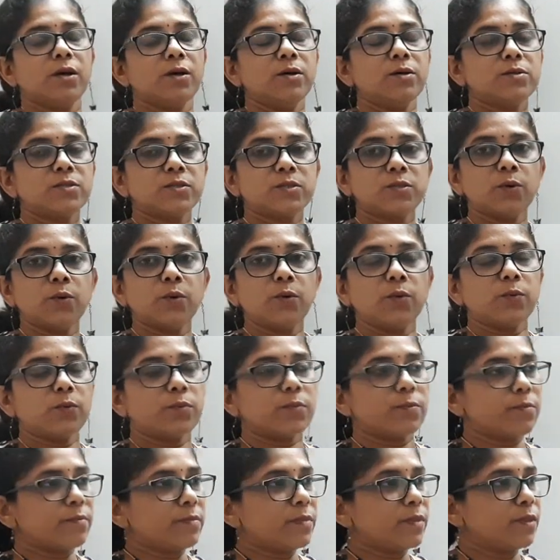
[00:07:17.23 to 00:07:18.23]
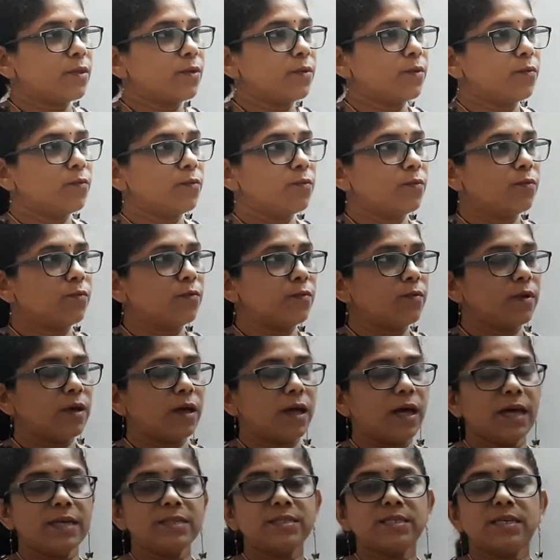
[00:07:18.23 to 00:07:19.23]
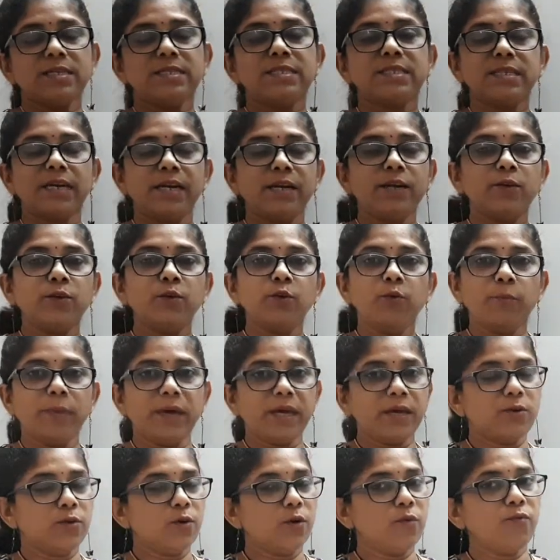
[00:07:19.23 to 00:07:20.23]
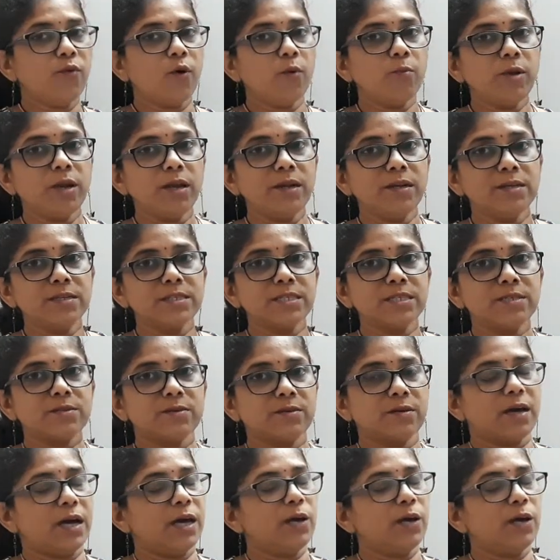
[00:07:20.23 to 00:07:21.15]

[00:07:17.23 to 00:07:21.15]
So, as I said, you make your formula list.